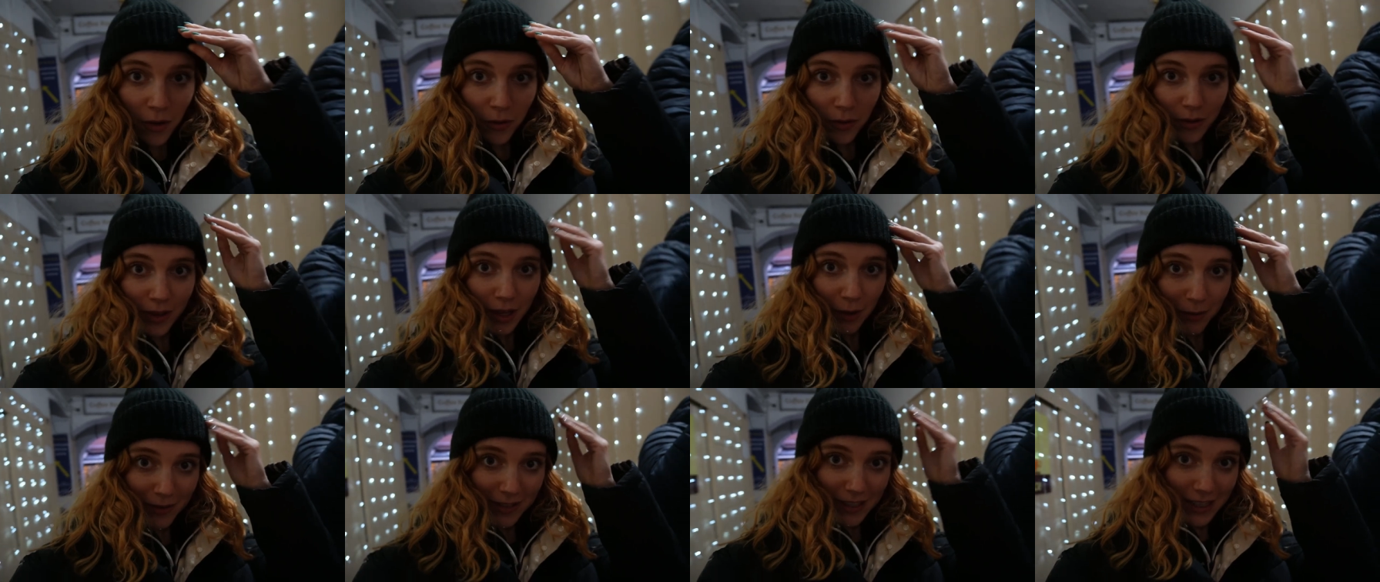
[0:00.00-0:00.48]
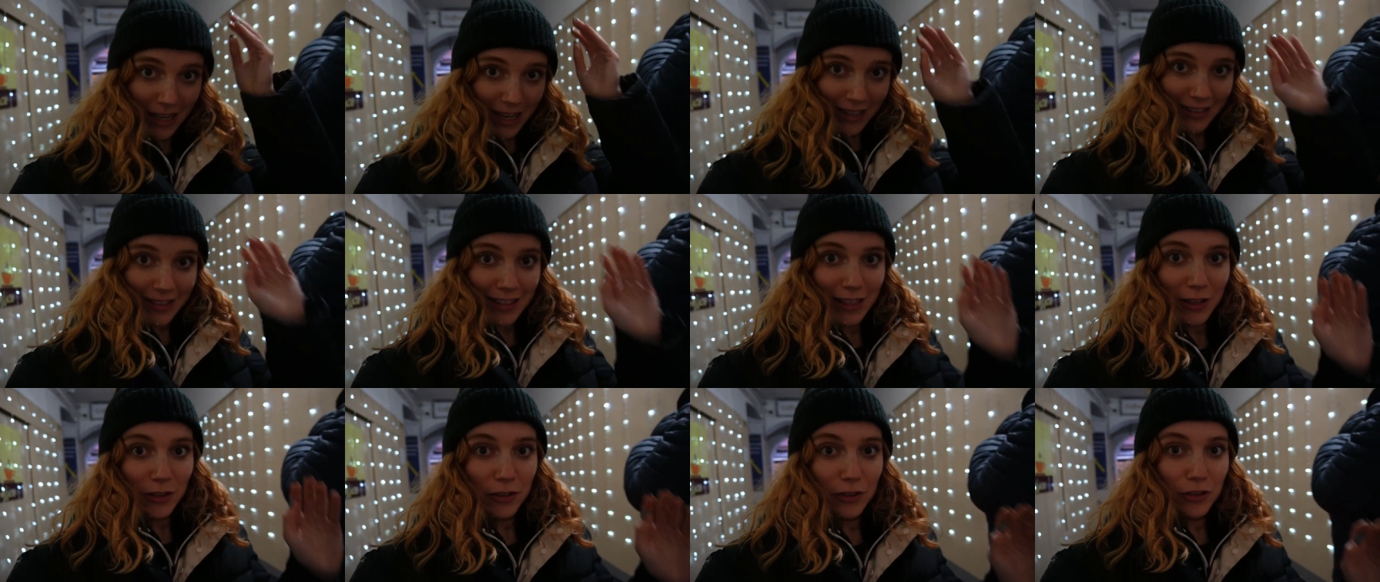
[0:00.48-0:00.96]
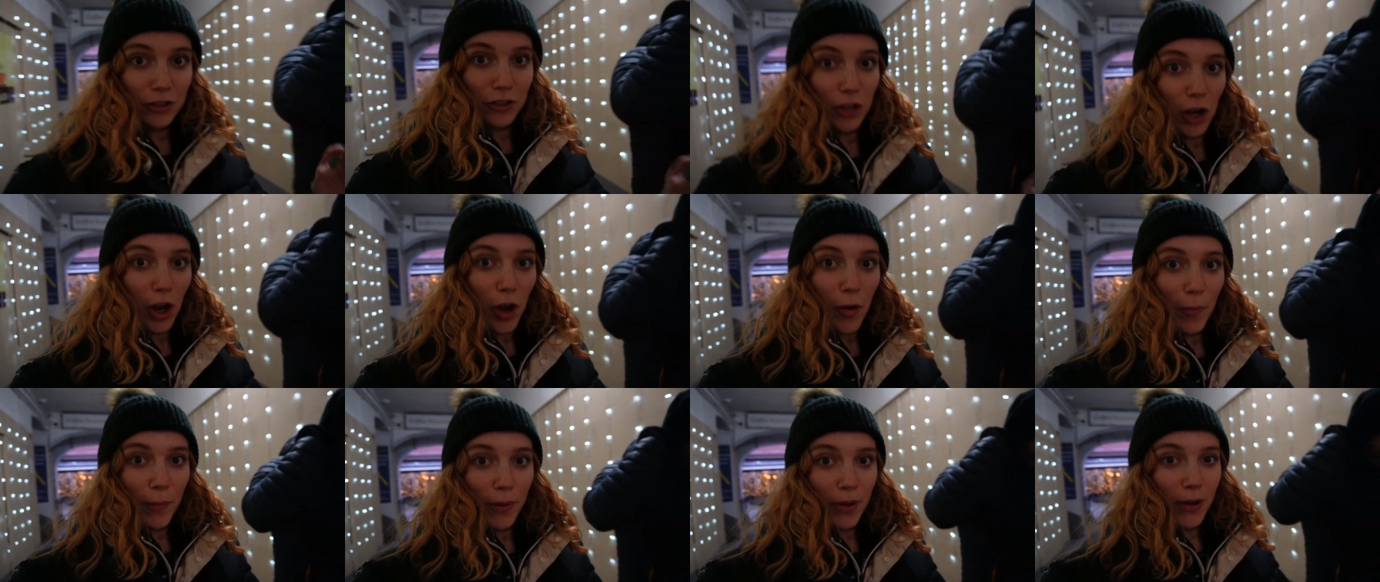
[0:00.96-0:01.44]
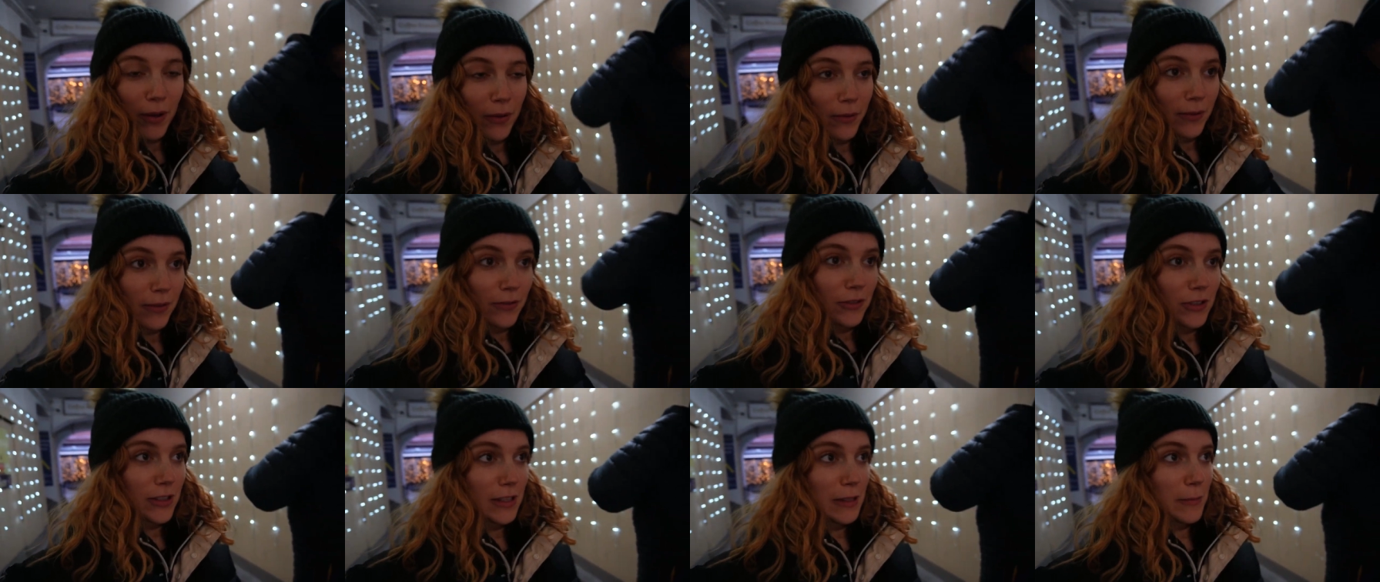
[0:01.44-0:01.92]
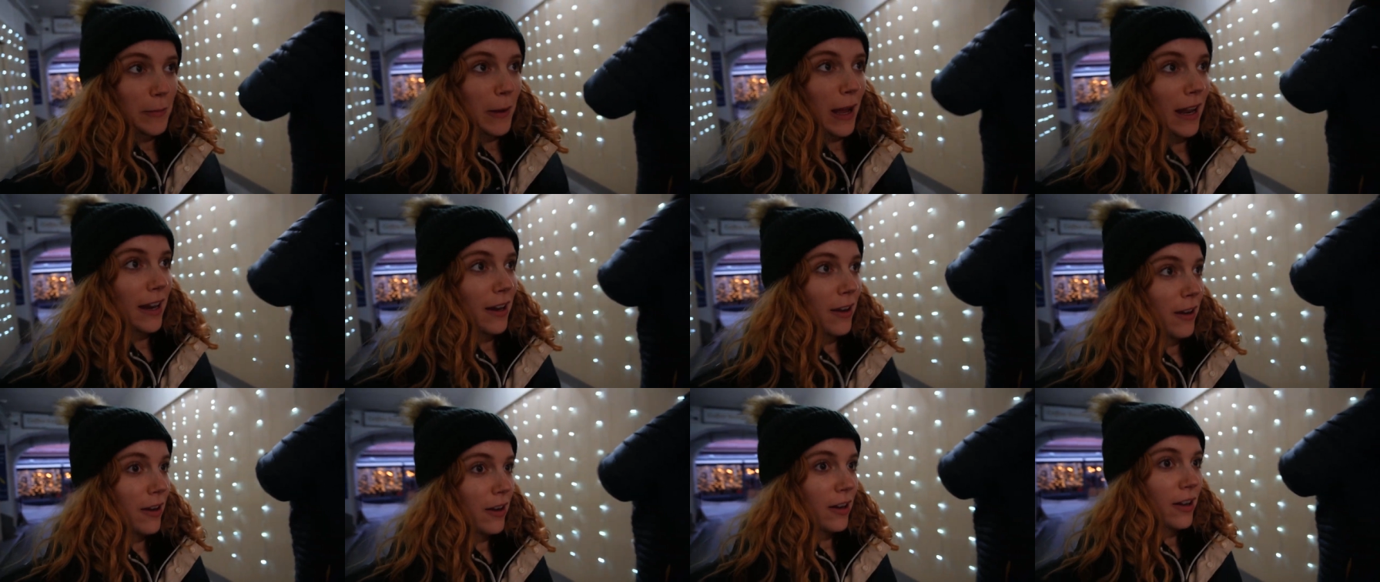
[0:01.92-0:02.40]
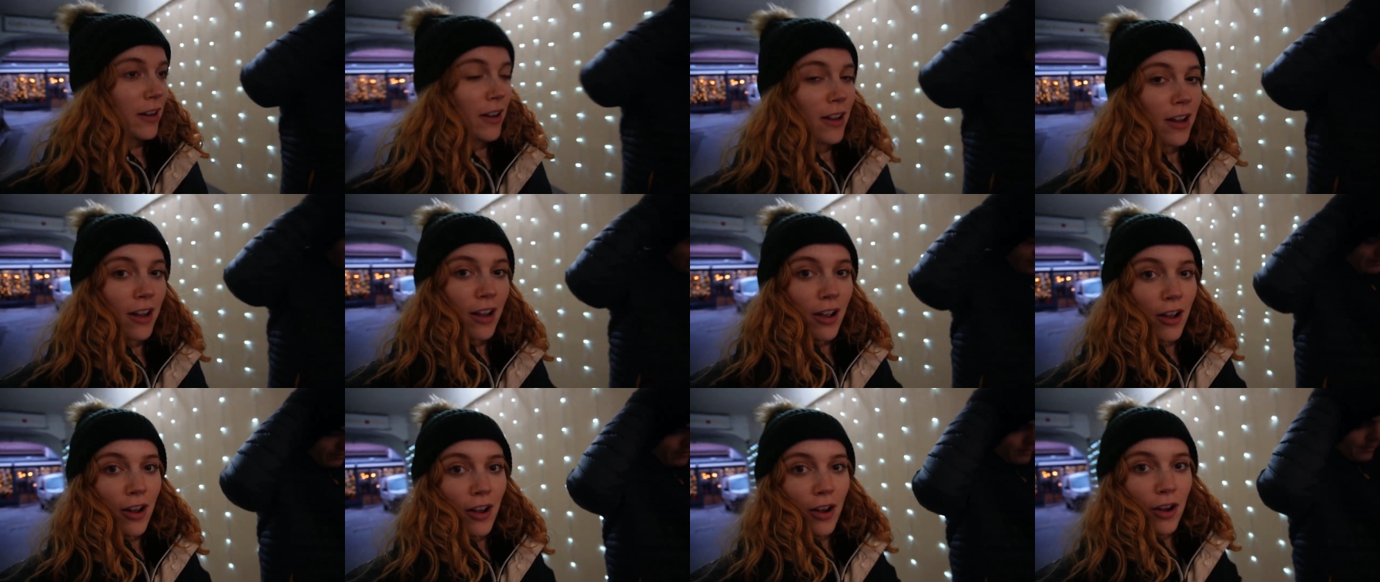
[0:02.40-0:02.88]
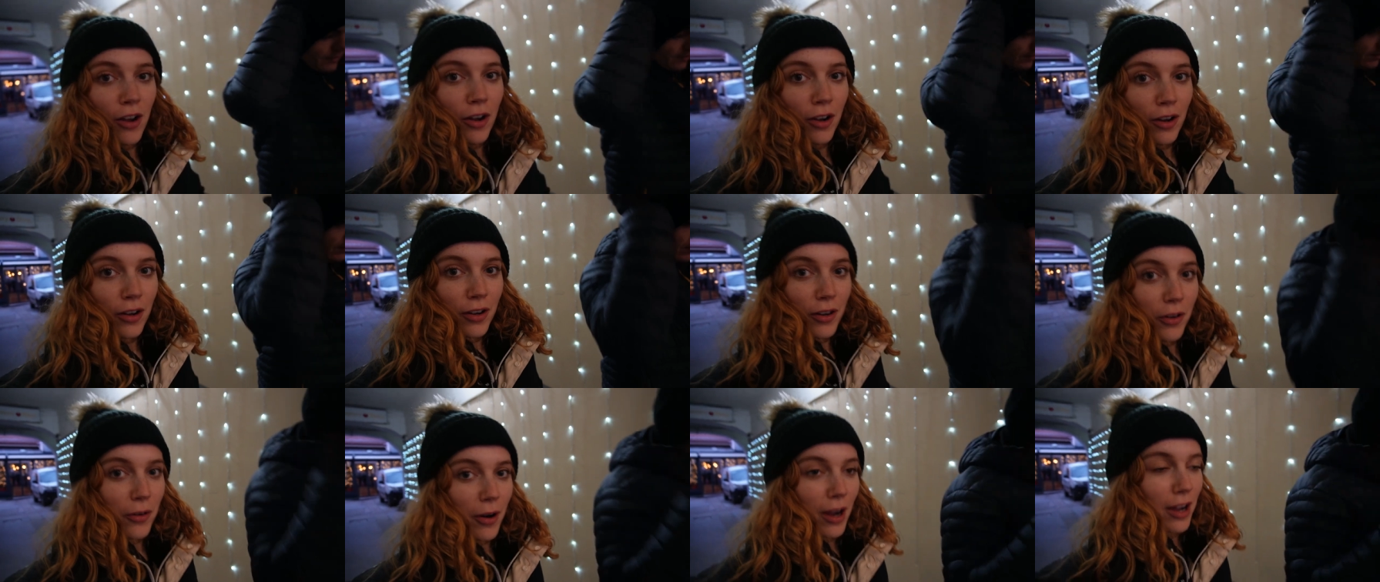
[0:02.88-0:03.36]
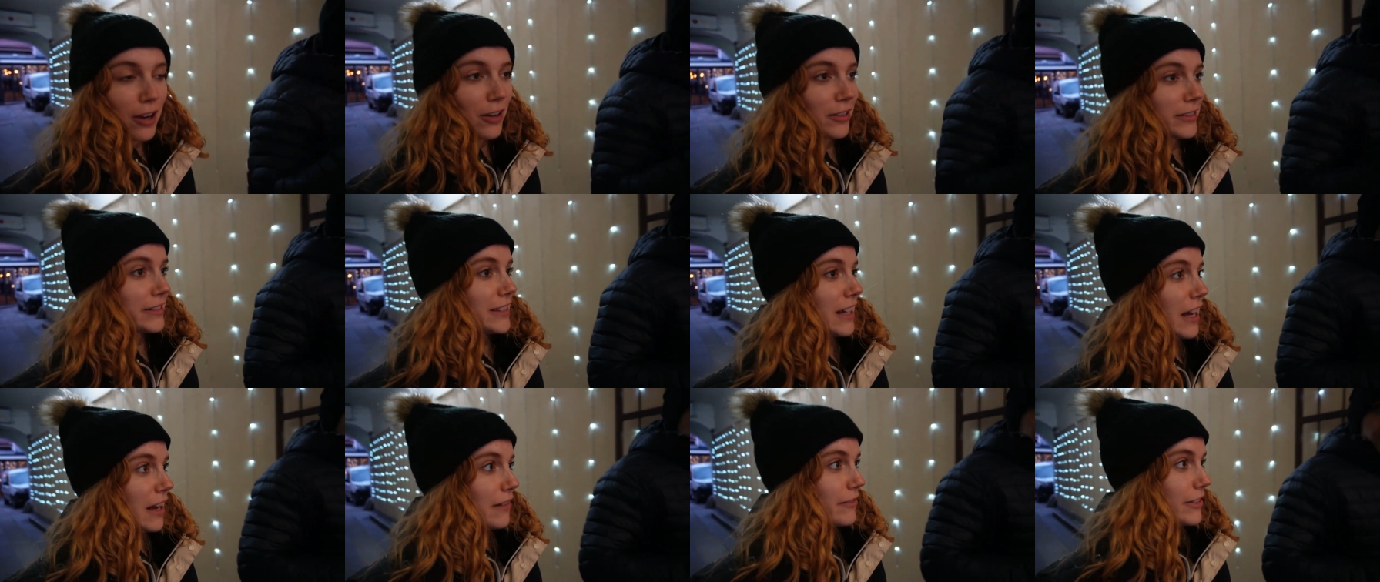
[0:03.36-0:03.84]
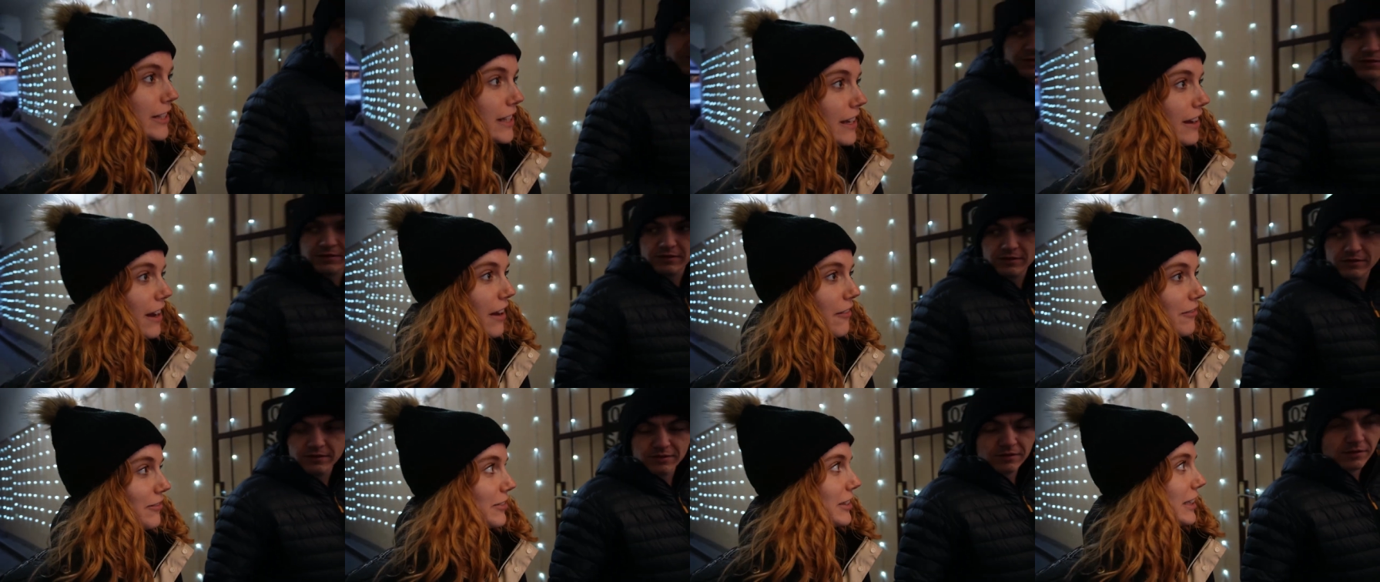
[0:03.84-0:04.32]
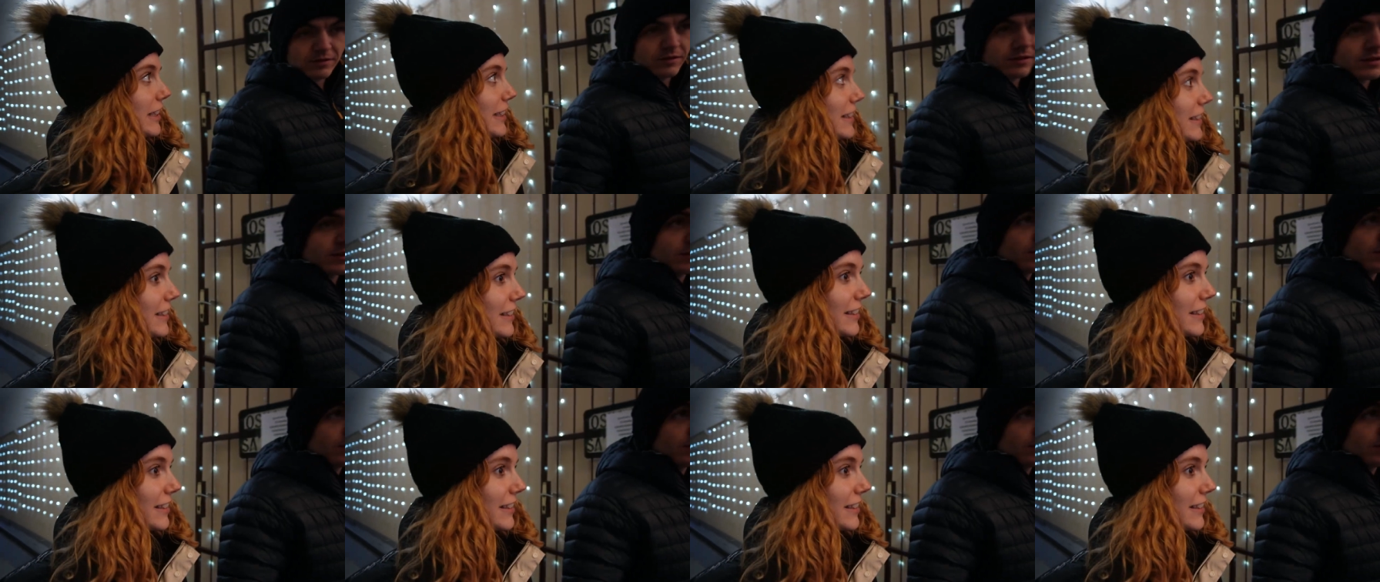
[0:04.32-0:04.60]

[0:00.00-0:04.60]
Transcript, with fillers: Well, that was a nice little stop. We've just spent quite a long time in there, haven't we?